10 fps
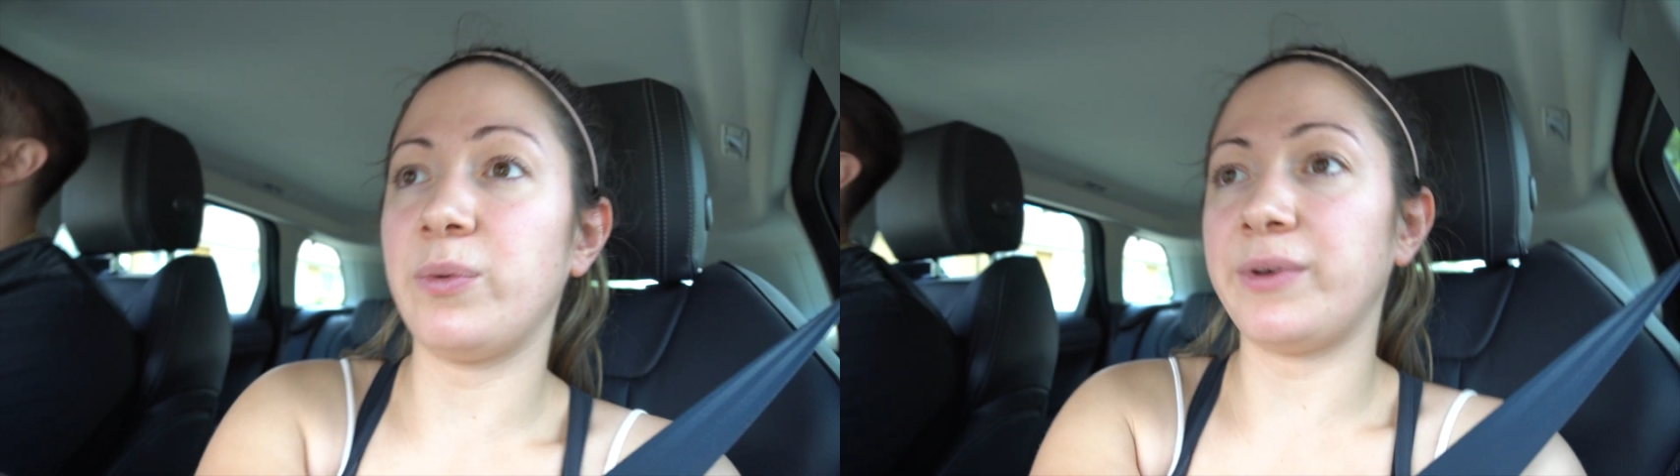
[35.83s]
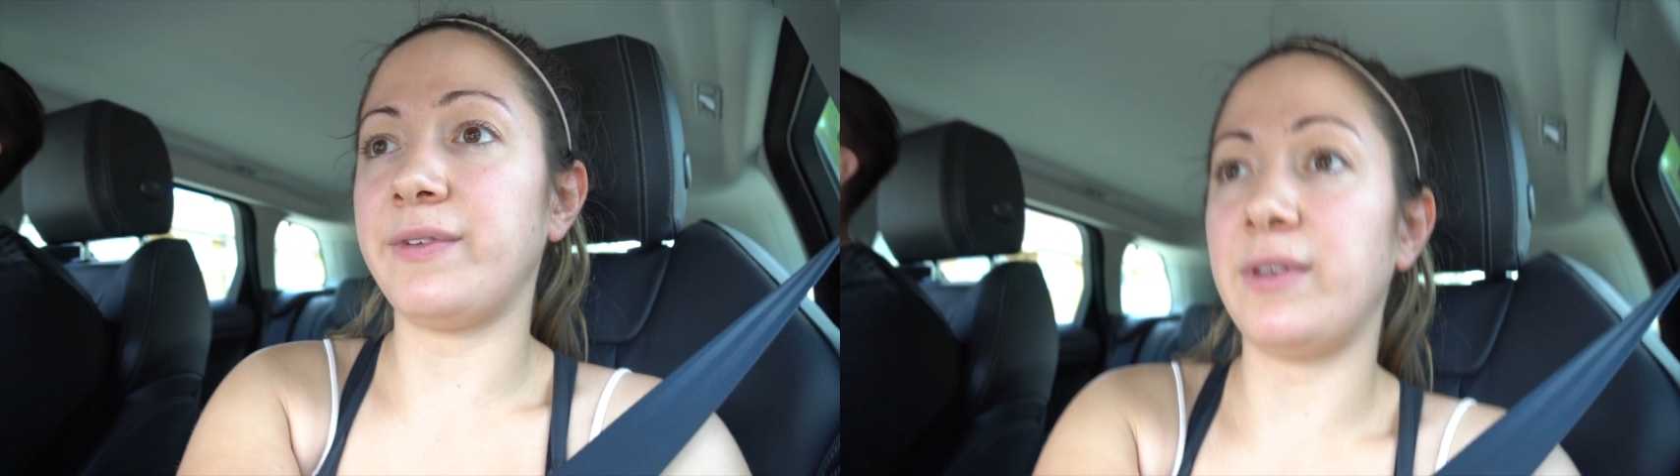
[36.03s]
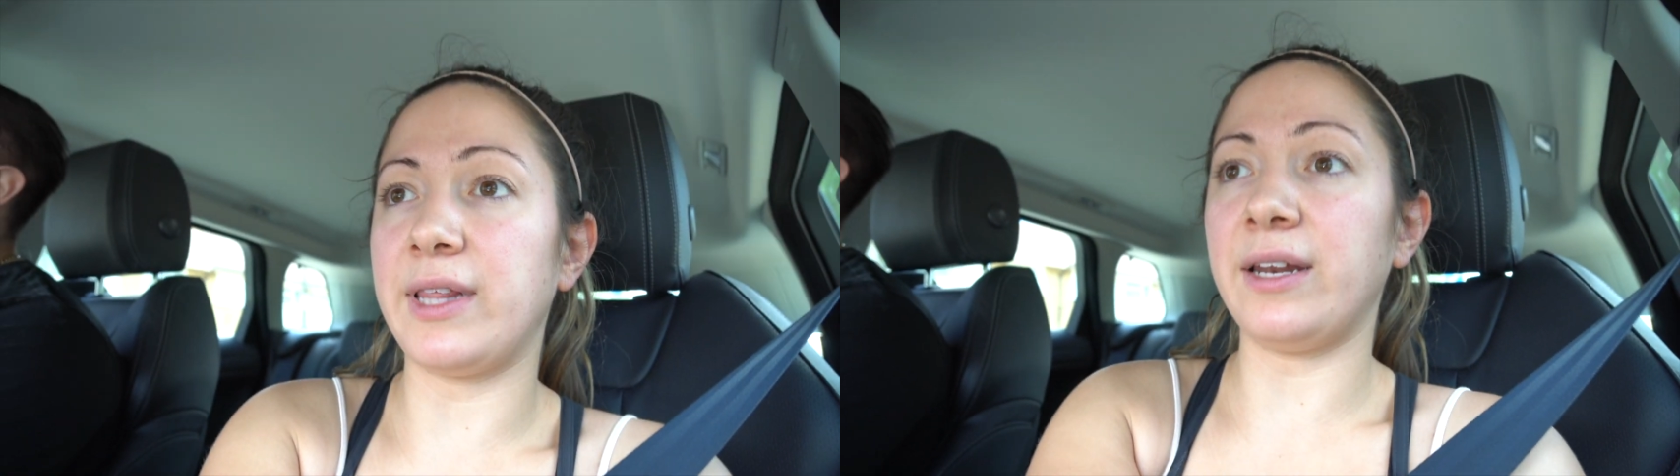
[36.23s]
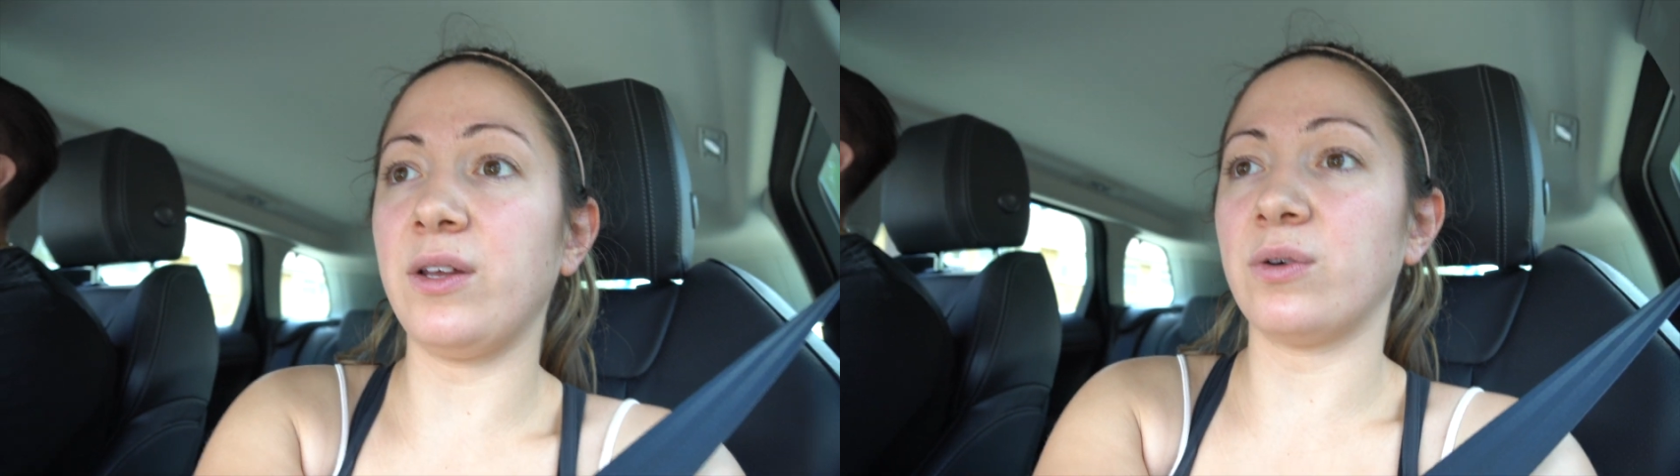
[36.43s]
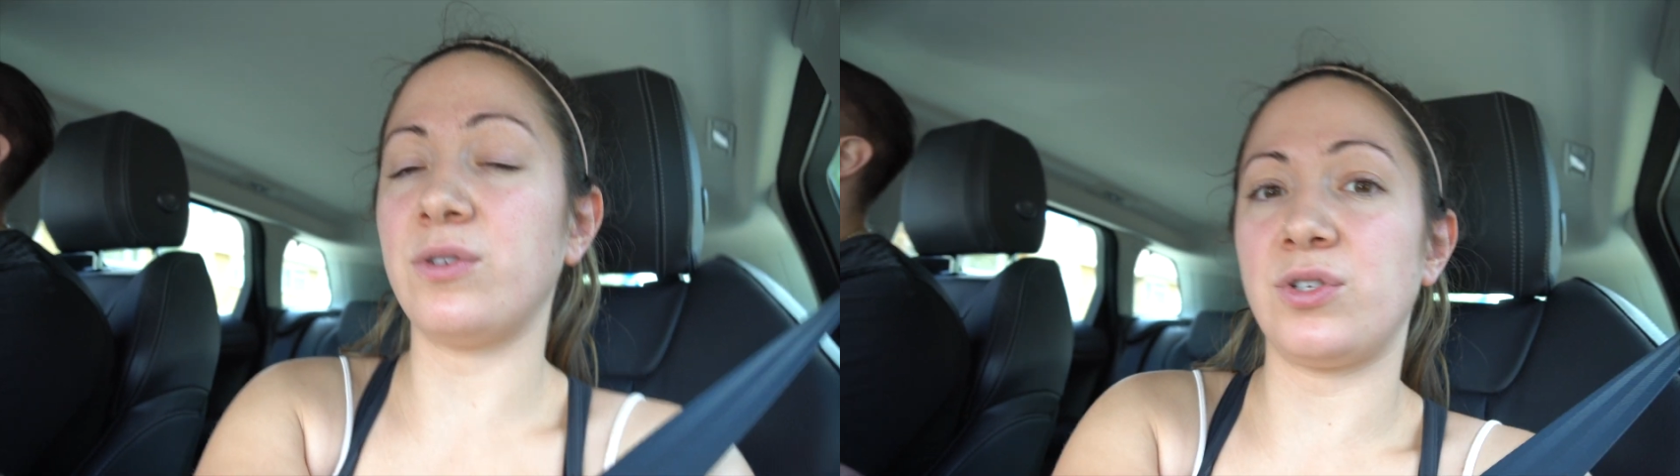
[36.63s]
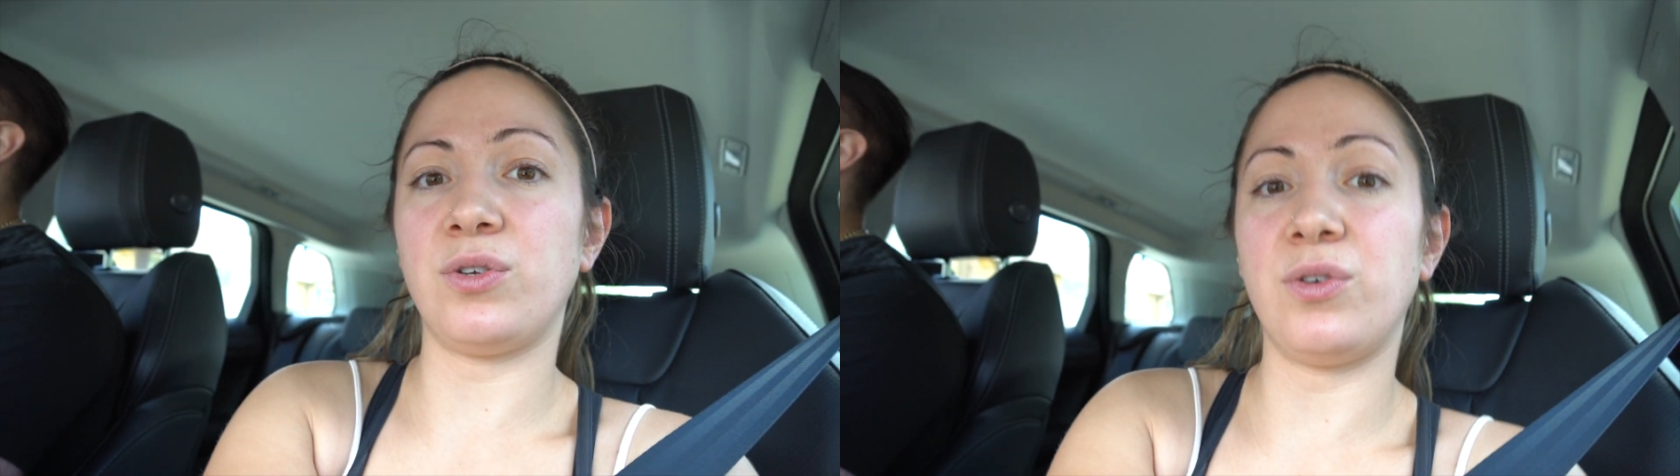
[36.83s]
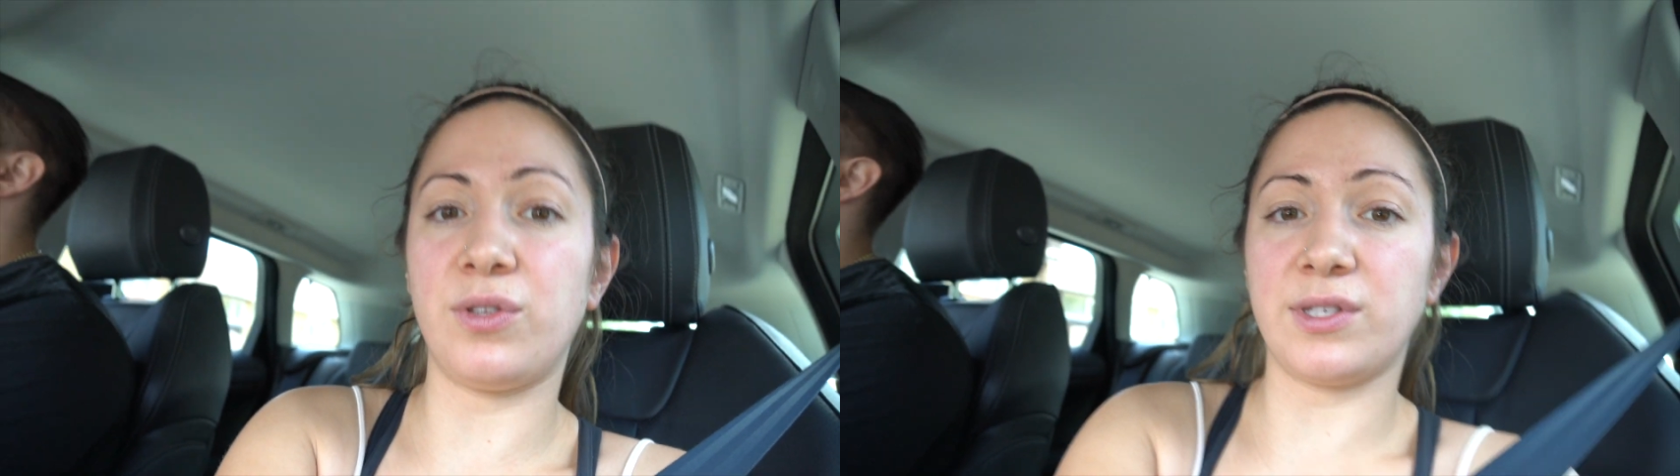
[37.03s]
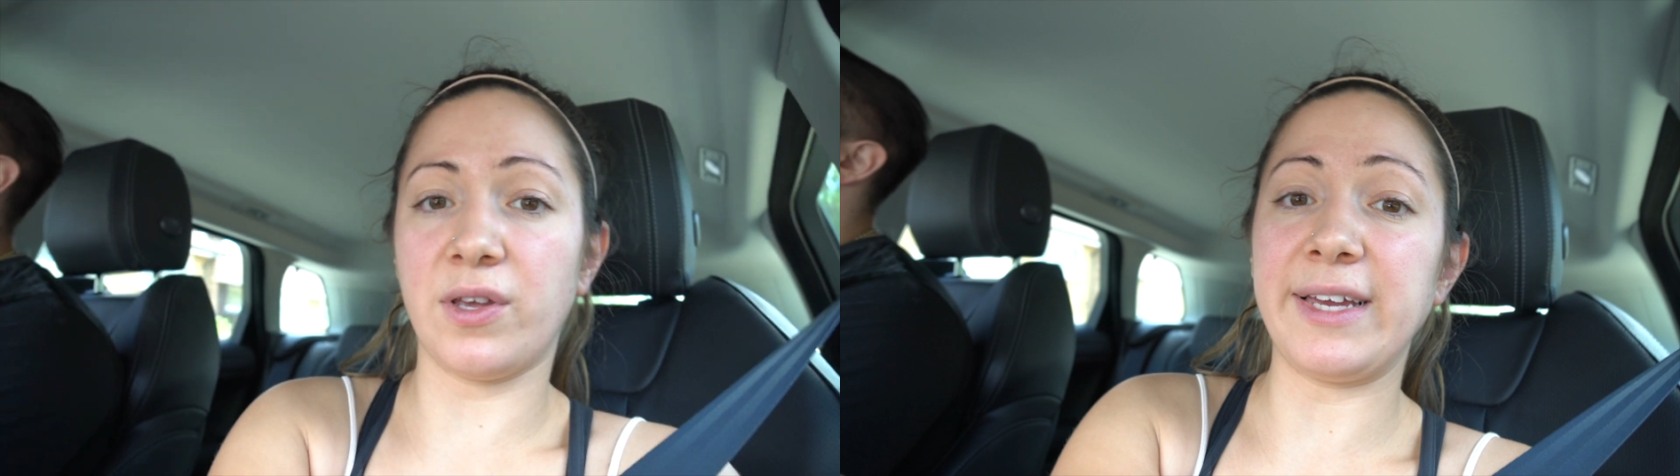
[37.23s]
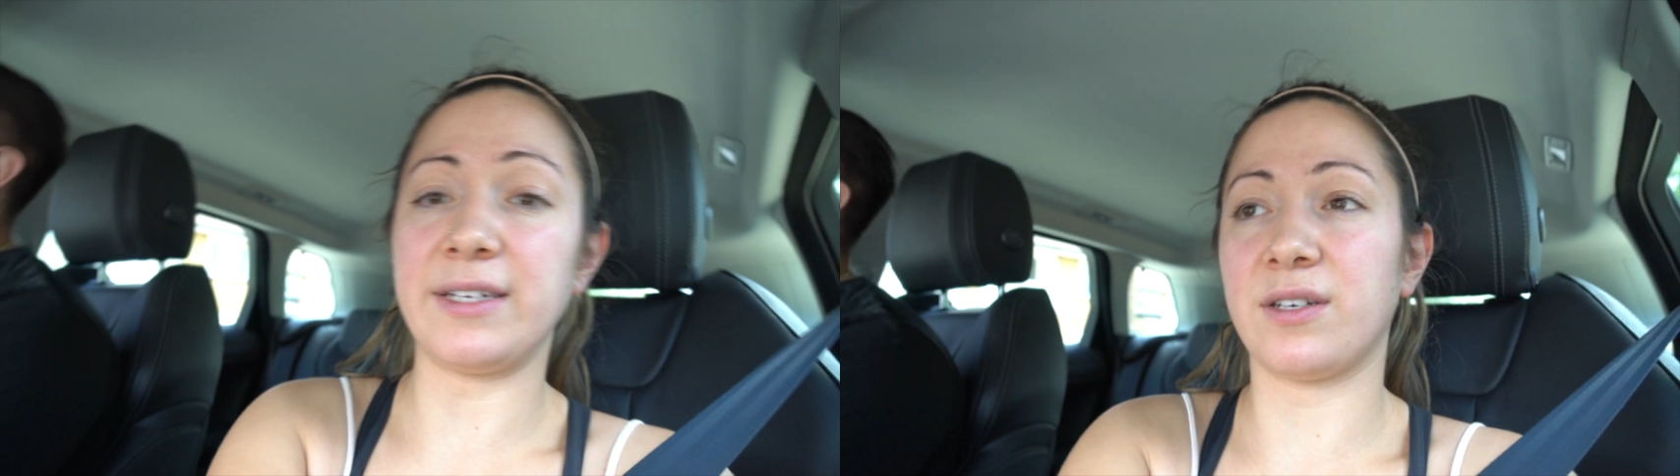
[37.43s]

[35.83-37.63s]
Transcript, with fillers: we've then gone to the site